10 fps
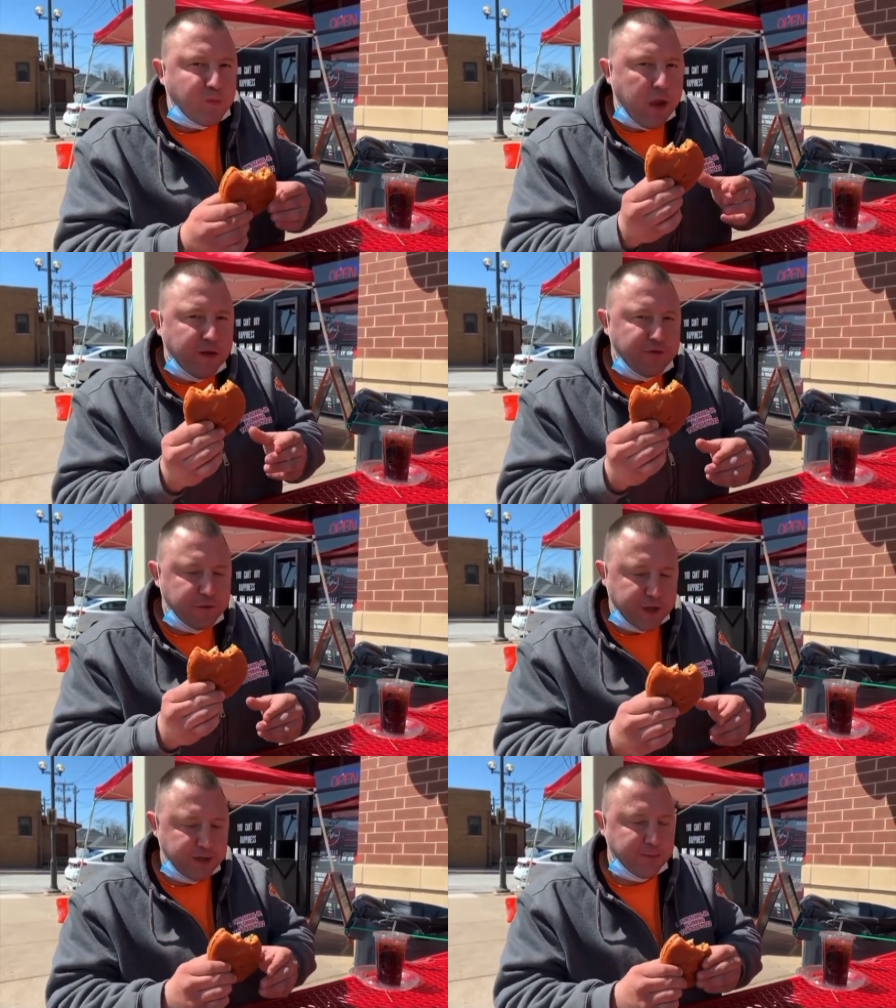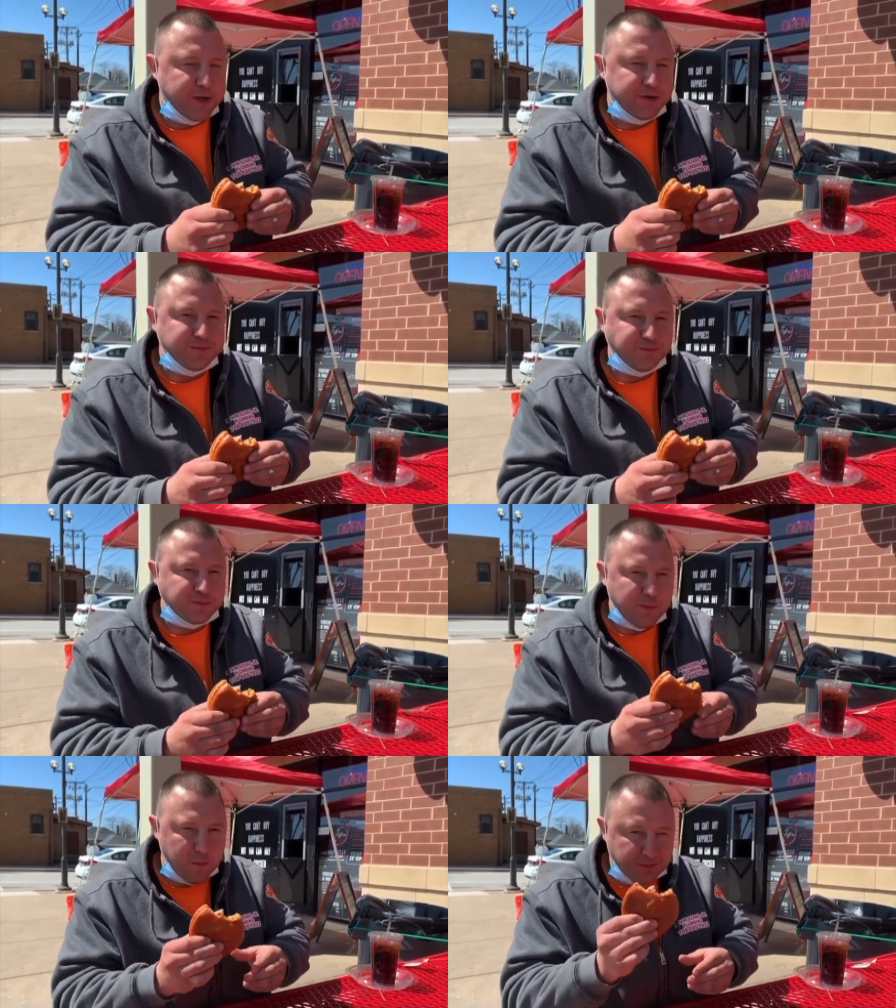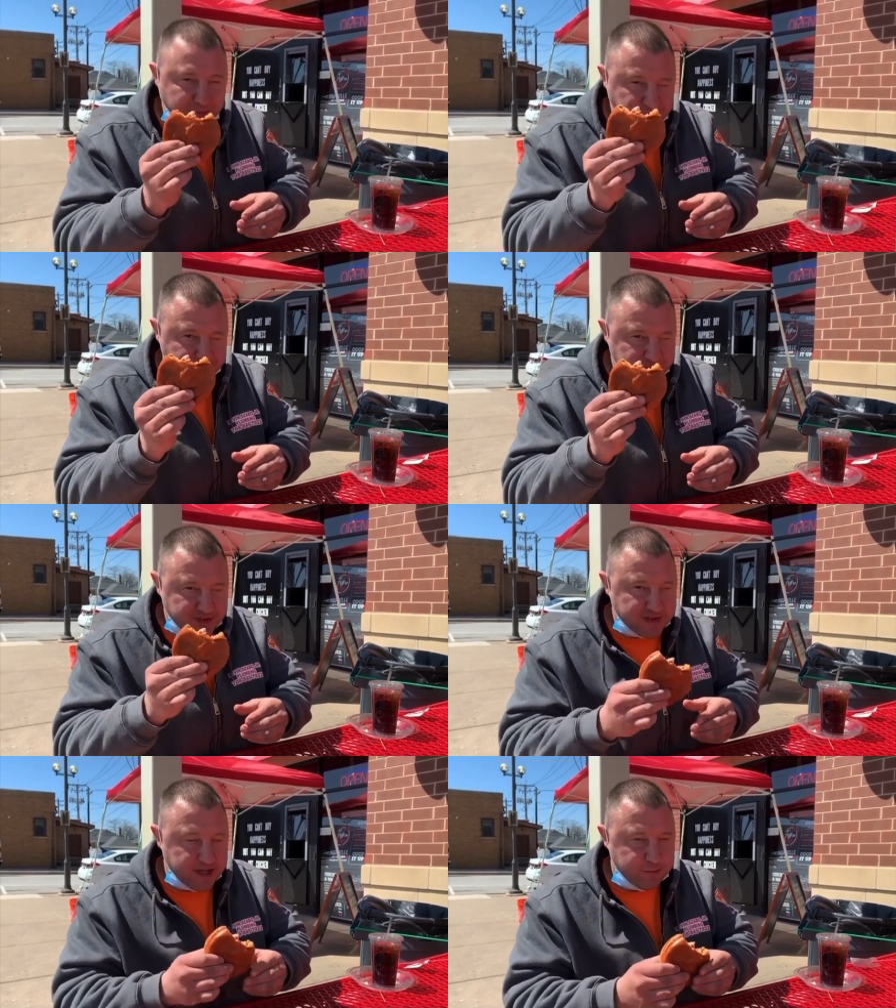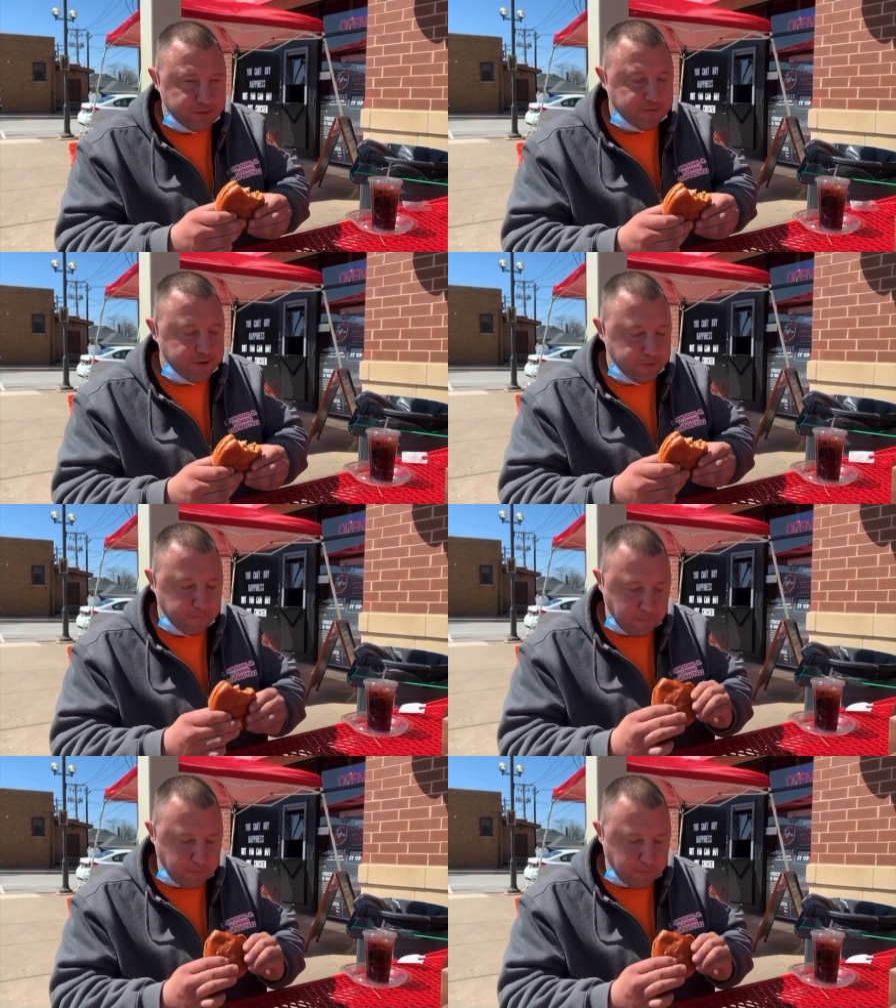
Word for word: If you like butter, this is the sandwich for you.